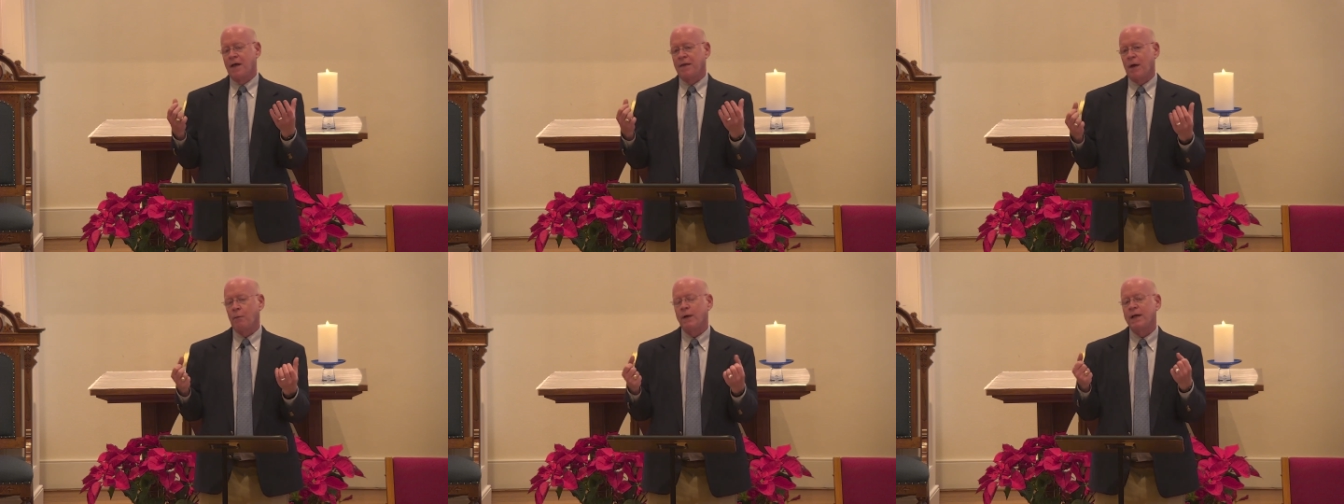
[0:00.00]

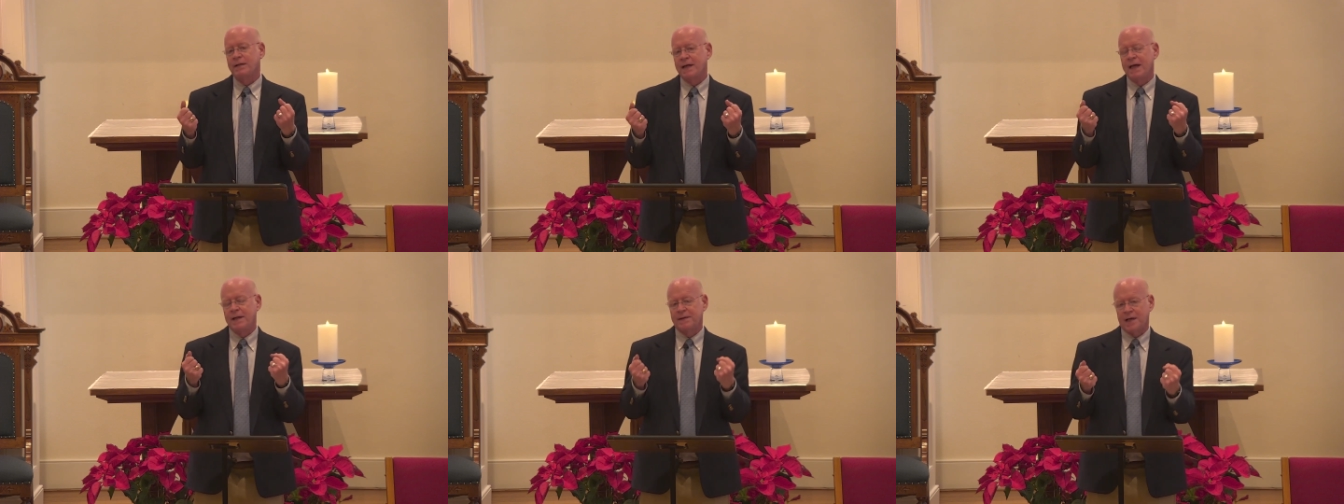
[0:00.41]
that we
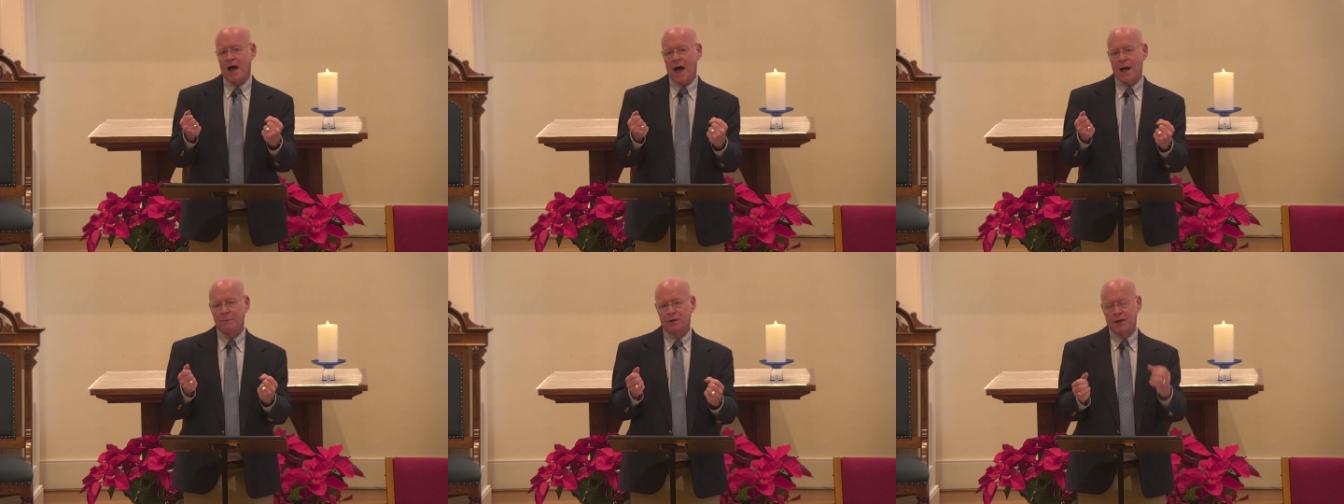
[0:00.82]
take
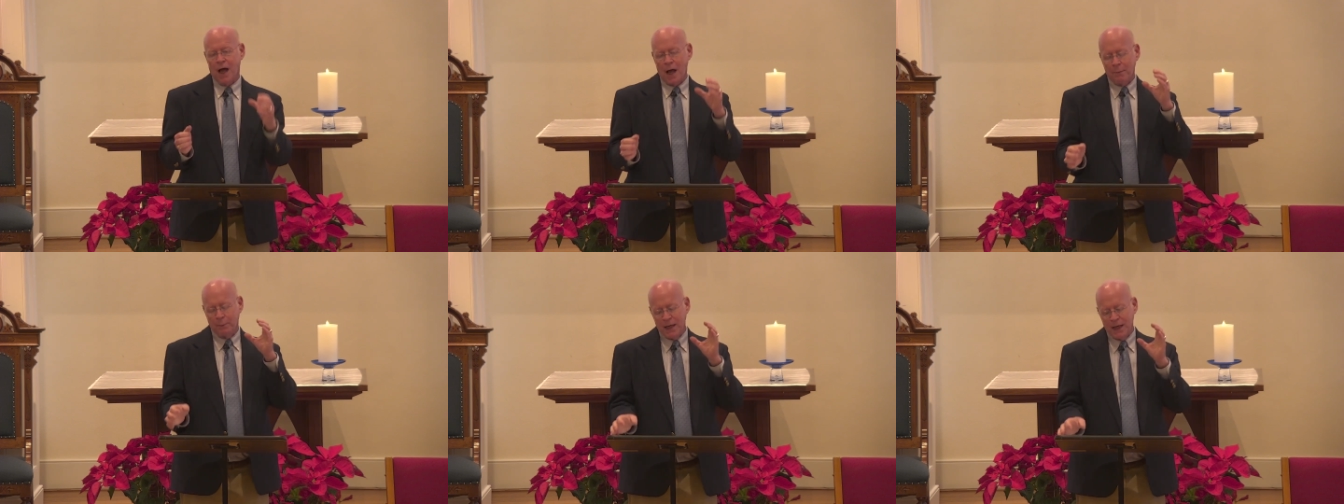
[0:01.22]
time to
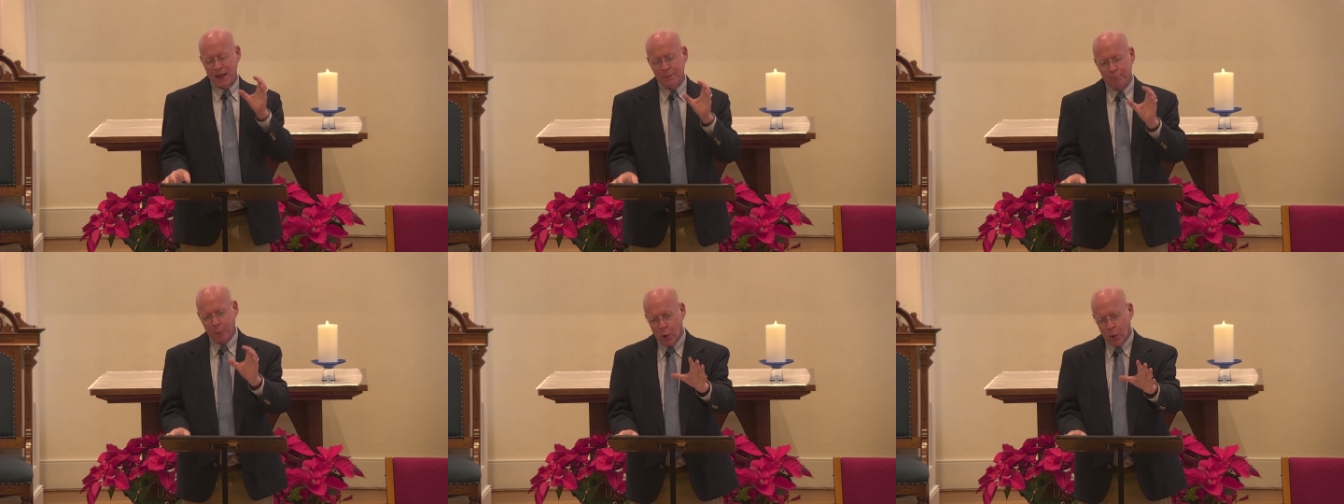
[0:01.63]
not be
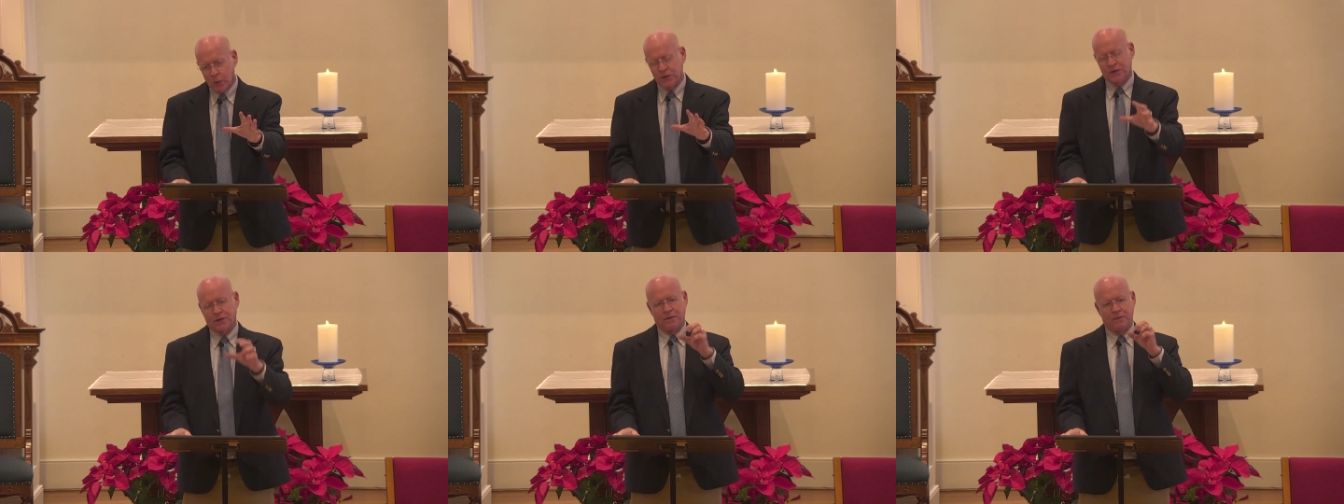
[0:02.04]

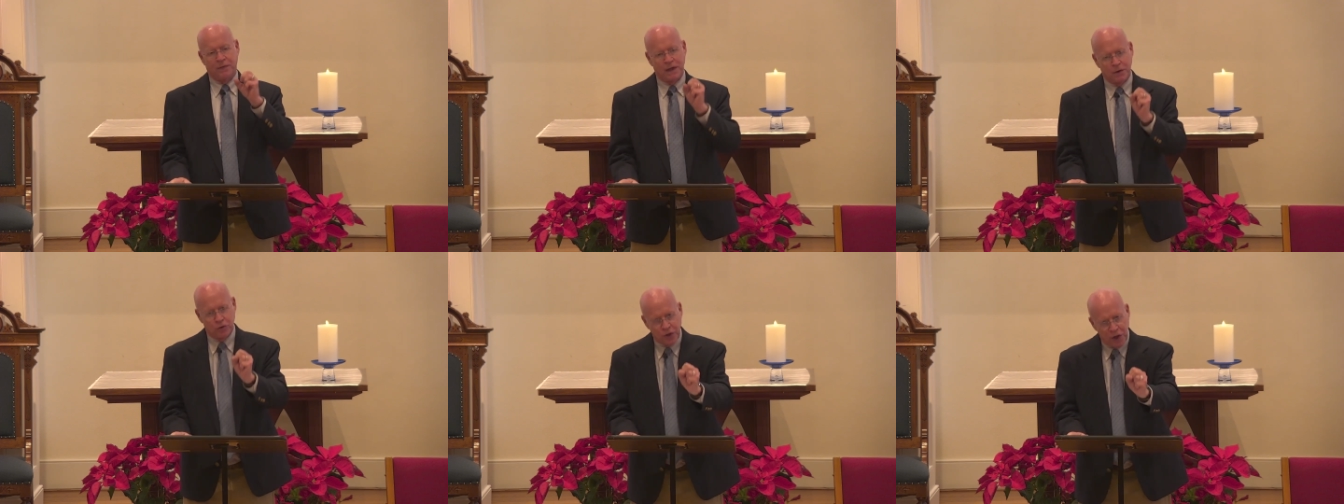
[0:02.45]
impulsive
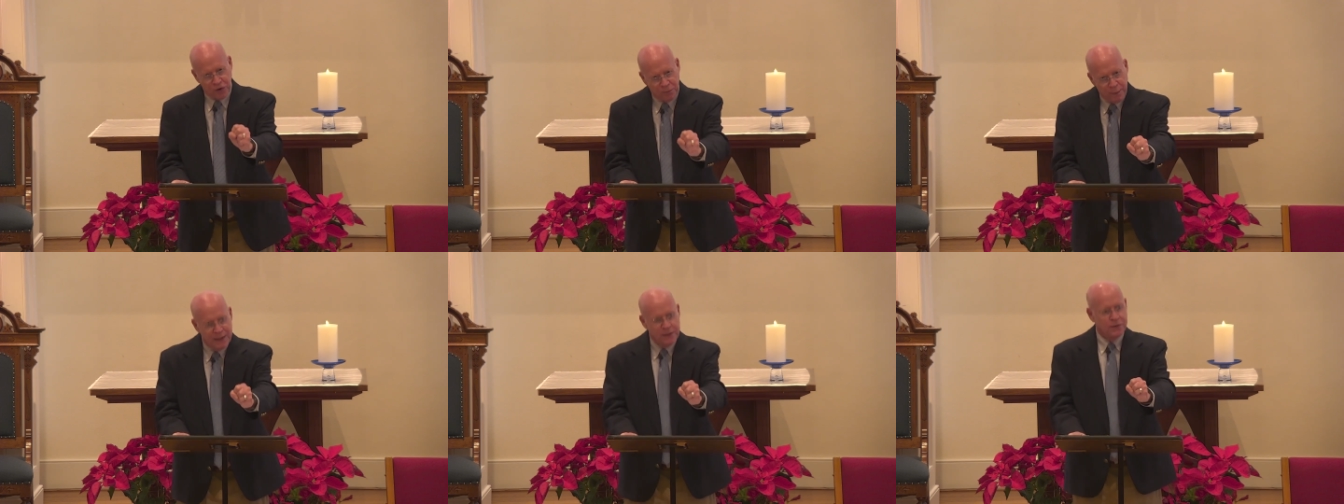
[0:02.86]
and
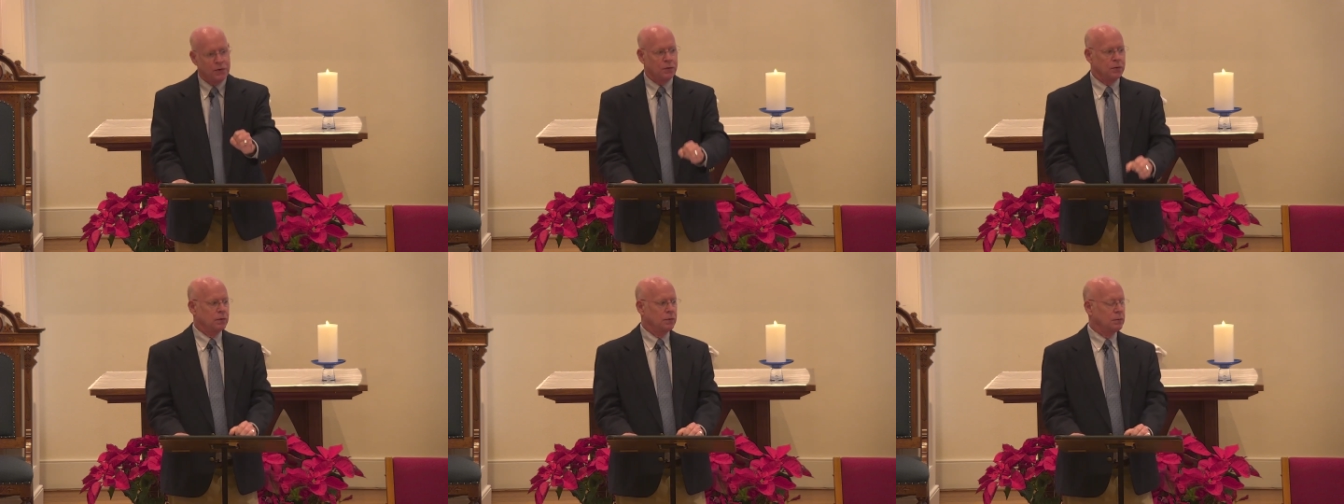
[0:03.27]

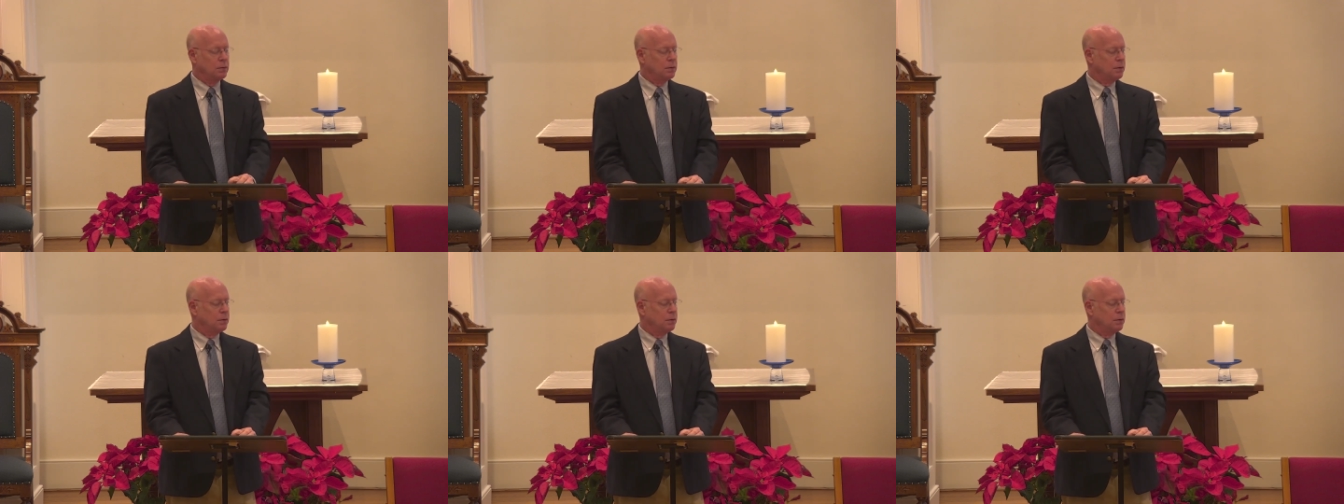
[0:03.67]
judgmental,